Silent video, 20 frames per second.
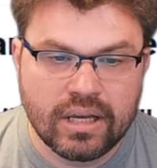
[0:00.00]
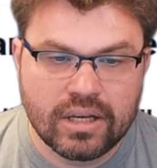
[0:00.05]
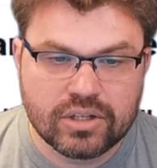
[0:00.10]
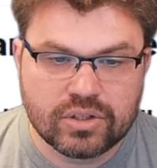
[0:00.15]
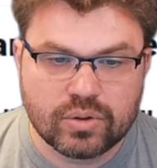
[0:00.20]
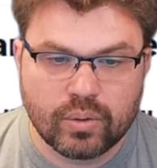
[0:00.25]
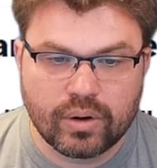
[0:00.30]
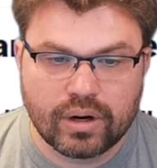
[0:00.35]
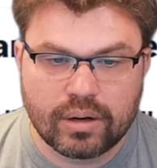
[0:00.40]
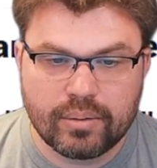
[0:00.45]

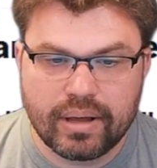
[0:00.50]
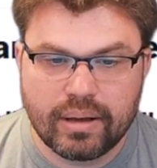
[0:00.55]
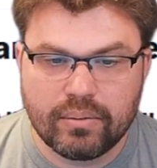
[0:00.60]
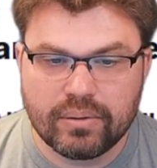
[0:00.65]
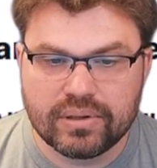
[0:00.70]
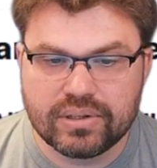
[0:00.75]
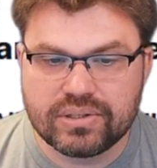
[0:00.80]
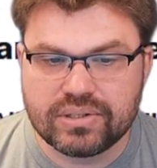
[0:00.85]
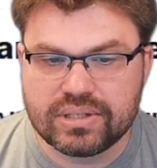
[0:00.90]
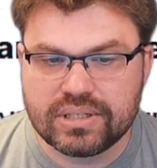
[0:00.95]
So we're going to be
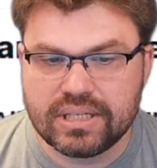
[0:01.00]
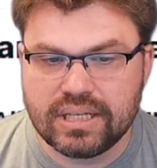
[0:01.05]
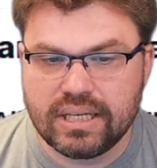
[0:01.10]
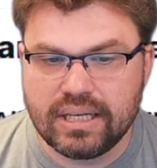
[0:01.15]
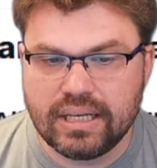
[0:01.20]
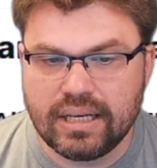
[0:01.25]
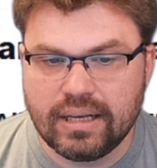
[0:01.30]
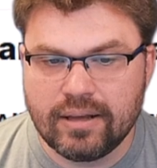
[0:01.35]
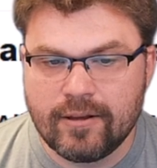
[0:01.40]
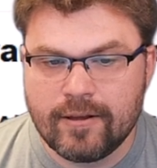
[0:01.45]
able to
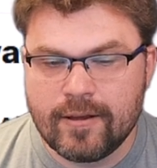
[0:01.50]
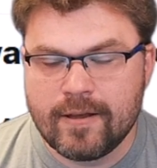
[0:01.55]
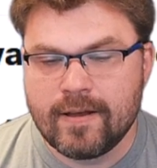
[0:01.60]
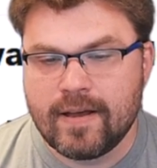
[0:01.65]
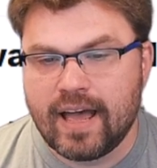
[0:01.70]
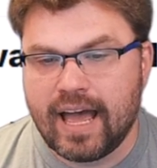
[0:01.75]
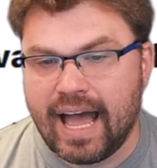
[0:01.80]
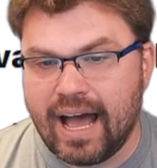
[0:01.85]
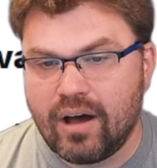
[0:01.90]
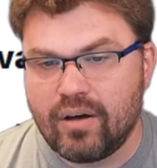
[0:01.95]
see
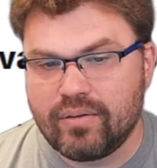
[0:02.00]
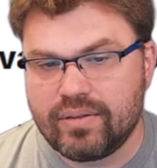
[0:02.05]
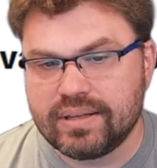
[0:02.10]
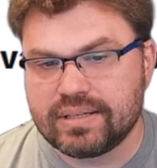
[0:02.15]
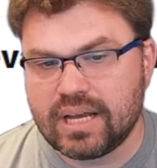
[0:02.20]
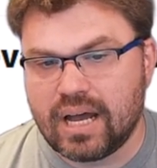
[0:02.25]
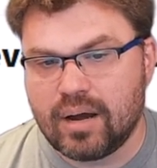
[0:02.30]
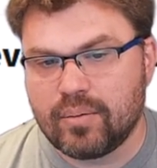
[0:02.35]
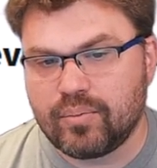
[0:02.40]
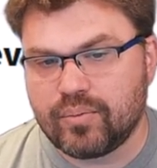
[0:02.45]
how this
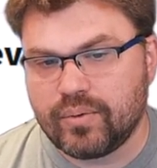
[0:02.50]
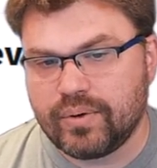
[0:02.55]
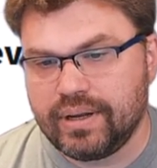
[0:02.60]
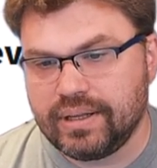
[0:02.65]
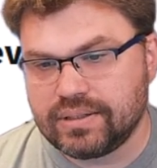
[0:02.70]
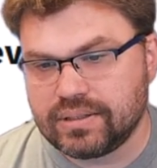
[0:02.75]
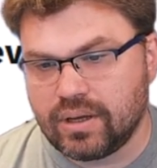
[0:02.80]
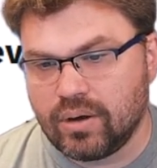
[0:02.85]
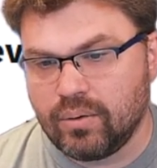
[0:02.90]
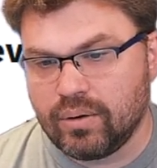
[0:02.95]

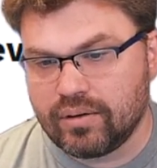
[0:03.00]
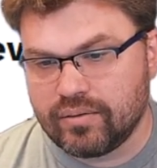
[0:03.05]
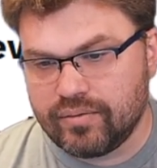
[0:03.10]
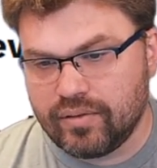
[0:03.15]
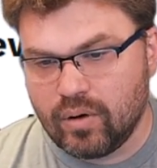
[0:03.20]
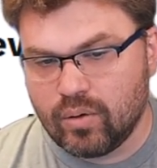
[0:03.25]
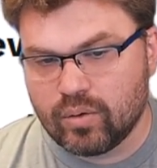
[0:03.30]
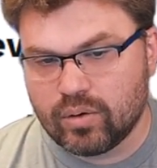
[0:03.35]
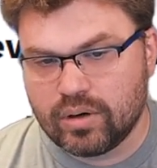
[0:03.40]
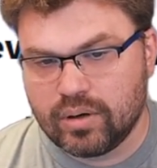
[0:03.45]
operates going
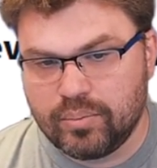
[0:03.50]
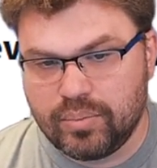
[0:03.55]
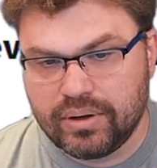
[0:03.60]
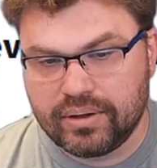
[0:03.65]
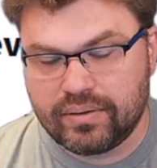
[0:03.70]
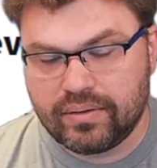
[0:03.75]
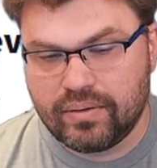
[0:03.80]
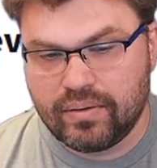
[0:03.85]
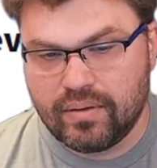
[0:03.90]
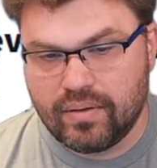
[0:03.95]
forward,
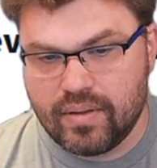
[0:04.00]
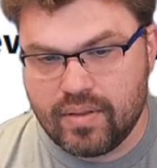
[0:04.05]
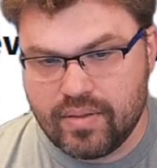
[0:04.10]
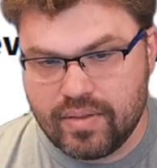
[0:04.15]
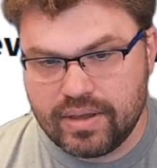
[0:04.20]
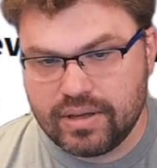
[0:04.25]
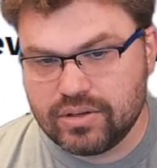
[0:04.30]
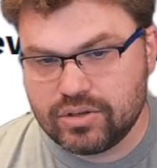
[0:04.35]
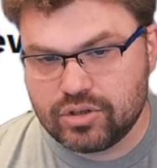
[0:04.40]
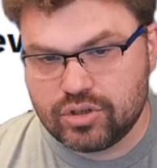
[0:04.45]
but
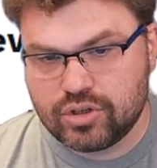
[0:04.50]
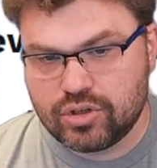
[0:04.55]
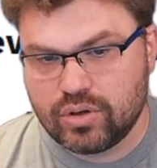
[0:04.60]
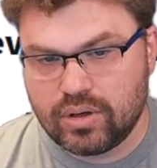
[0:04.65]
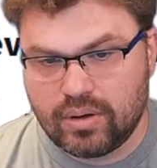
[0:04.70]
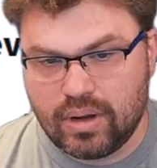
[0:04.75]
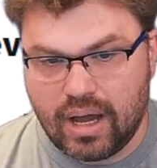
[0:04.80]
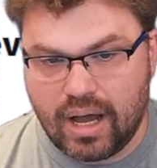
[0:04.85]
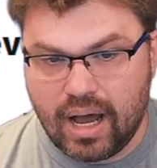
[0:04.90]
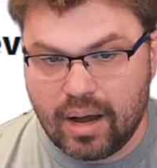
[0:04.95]
these
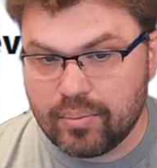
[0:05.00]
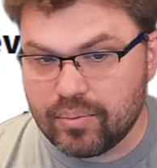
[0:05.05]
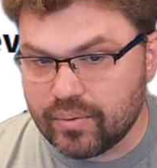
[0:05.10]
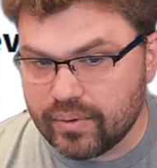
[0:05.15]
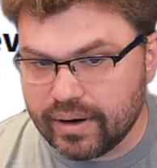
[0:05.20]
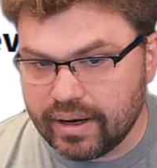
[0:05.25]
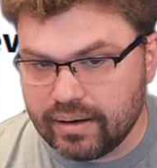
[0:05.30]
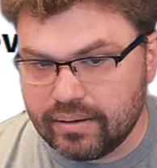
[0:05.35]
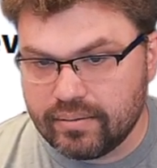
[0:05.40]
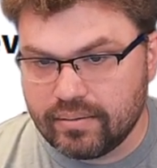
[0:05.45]
should
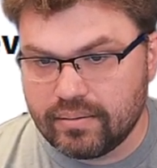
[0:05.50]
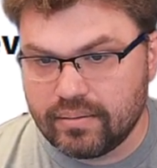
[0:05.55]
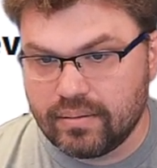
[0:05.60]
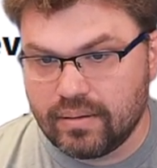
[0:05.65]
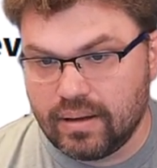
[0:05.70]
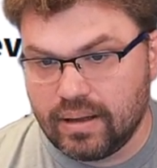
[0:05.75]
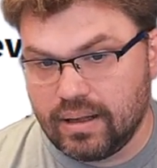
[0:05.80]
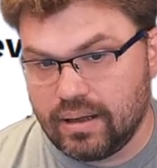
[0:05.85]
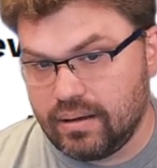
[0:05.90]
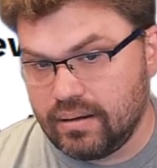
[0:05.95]
operate,
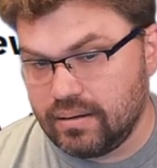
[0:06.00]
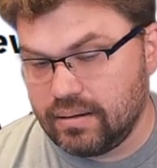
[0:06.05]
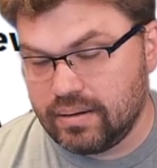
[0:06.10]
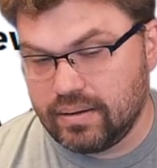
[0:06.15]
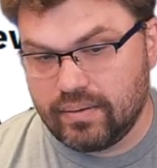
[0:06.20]
uh,